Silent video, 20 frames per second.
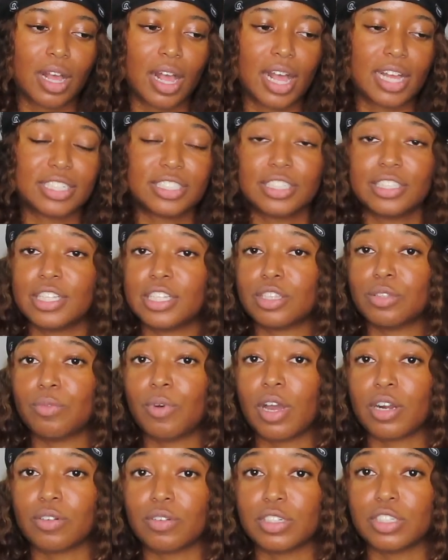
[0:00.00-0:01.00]
I see that the
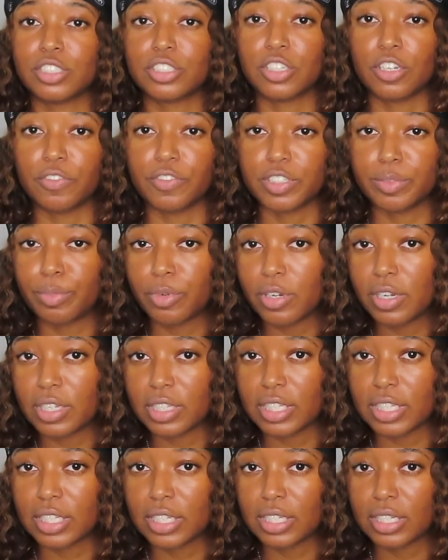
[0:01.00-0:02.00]
water on the stove is
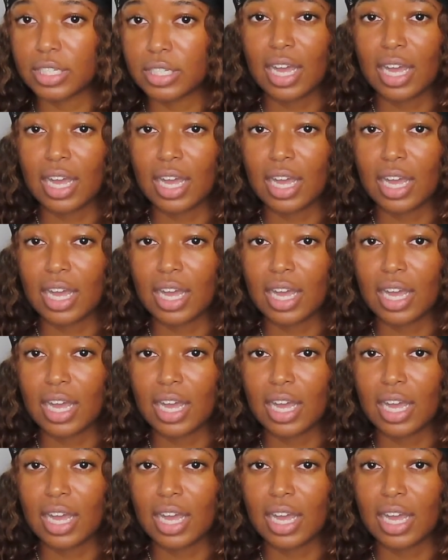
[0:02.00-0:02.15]
boiling.